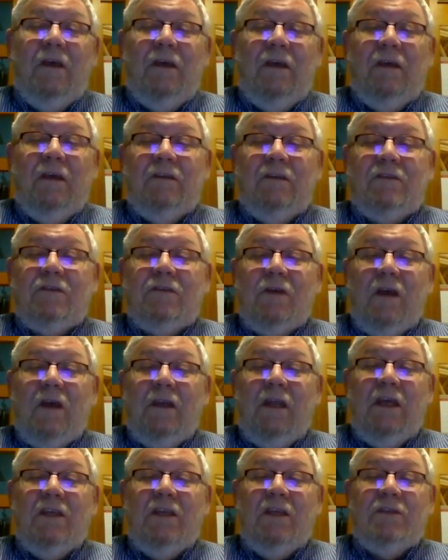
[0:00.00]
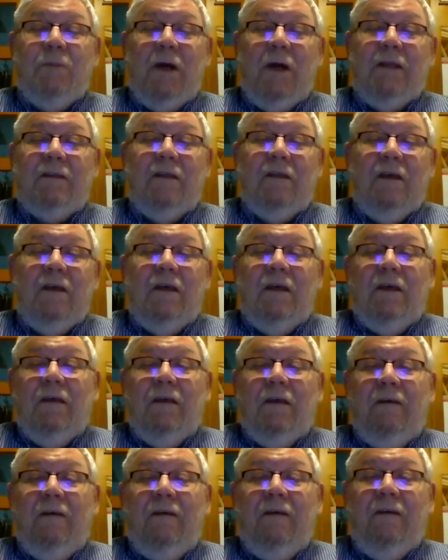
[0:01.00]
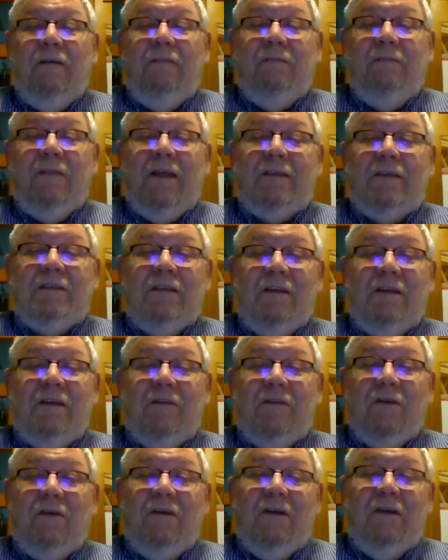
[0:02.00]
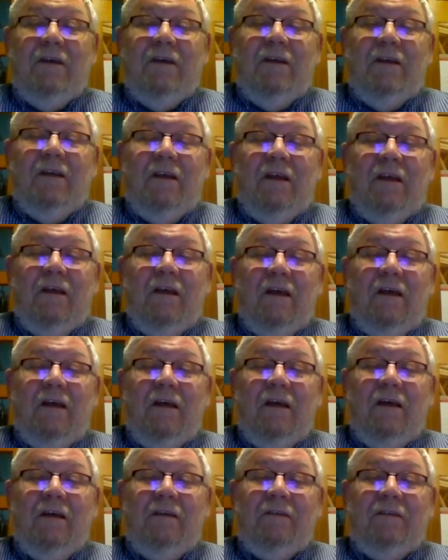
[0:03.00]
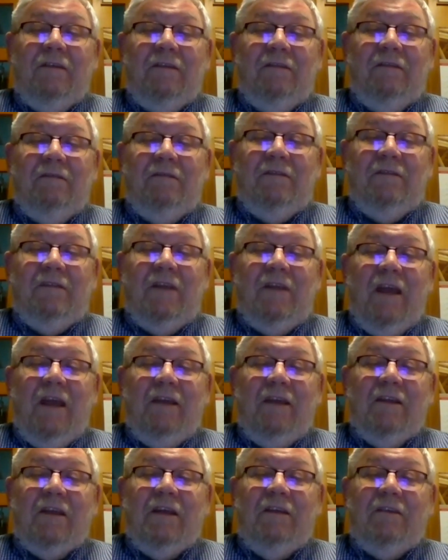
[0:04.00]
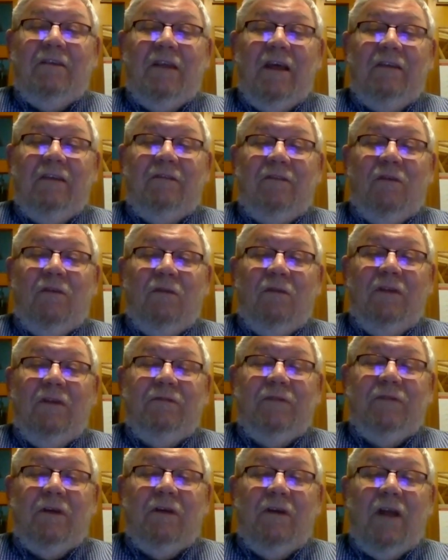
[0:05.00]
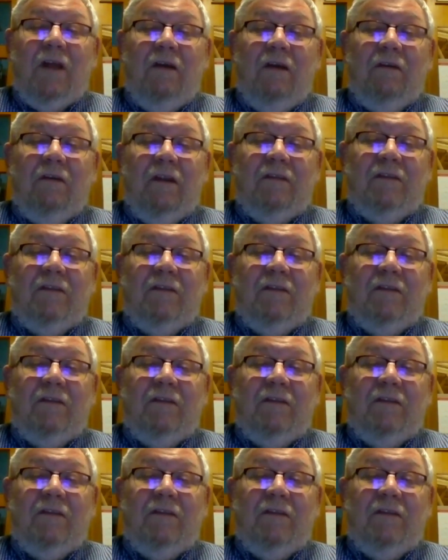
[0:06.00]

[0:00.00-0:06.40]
is Chinese. But I don't know, that's another day to get that totally figured out.